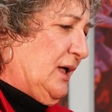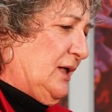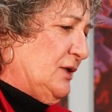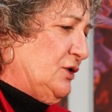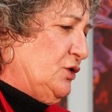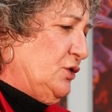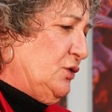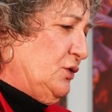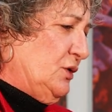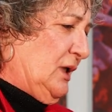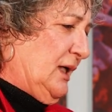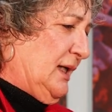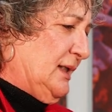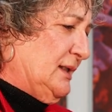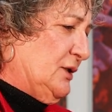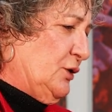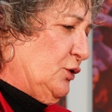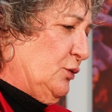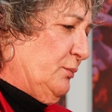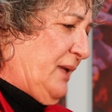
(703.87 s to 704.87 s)

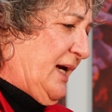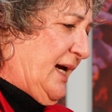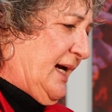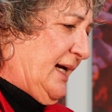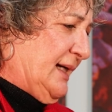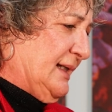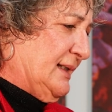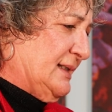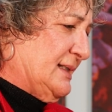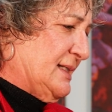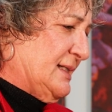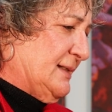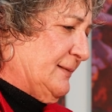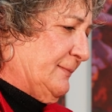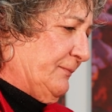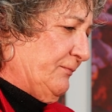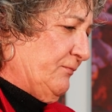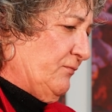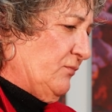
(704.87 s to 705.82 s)
and her bags.